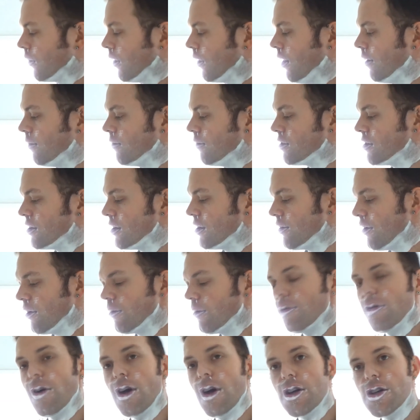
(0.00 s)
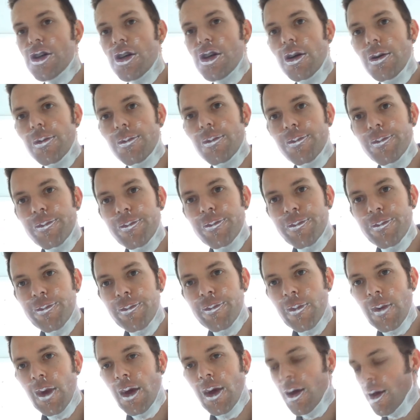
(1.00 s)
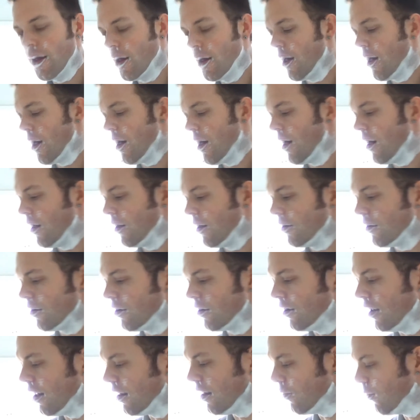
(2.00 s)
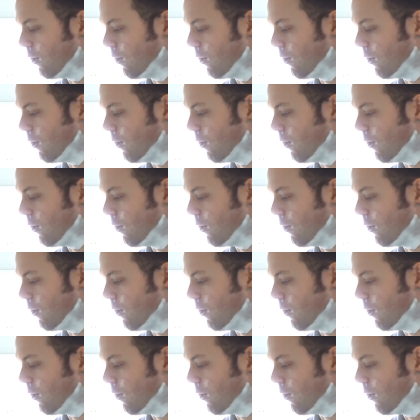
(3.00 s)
Yep, zero pressure. Just let the